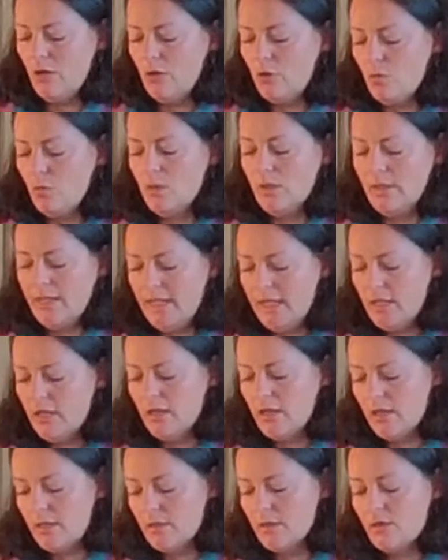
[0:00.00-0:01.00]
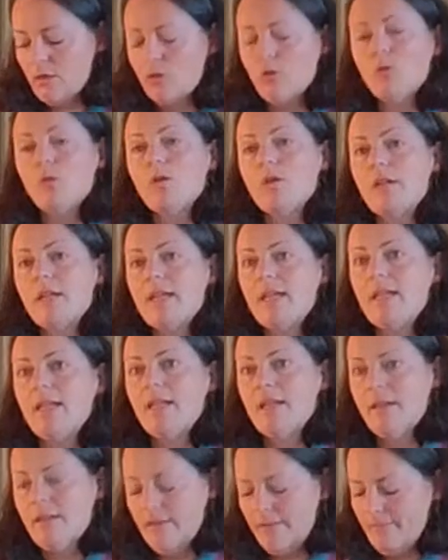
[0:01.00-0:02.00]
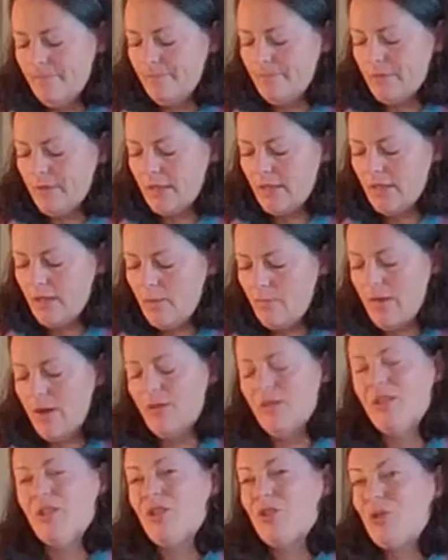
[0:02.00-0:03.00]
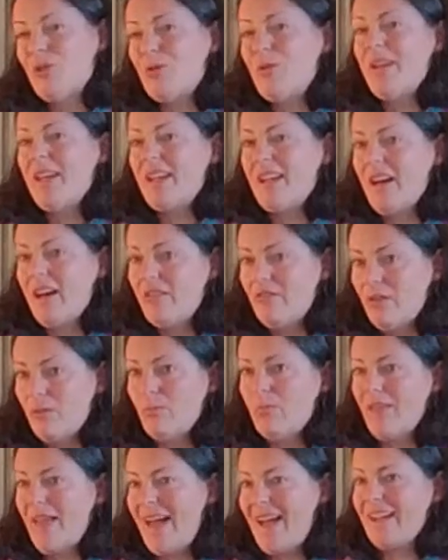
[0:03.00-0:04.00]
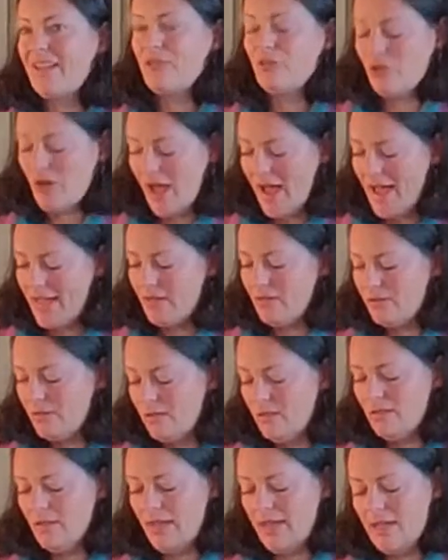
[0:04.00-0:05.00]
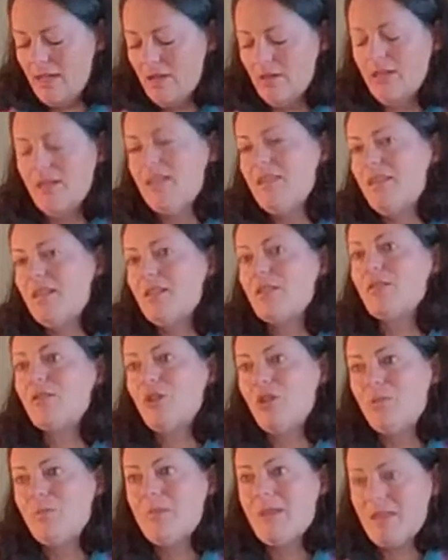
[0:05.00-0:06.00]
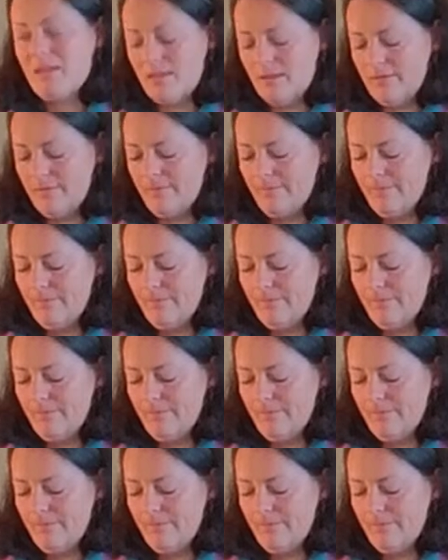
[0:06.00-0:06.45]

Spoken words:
who will hear a story about the shooting of a black child later in this sermon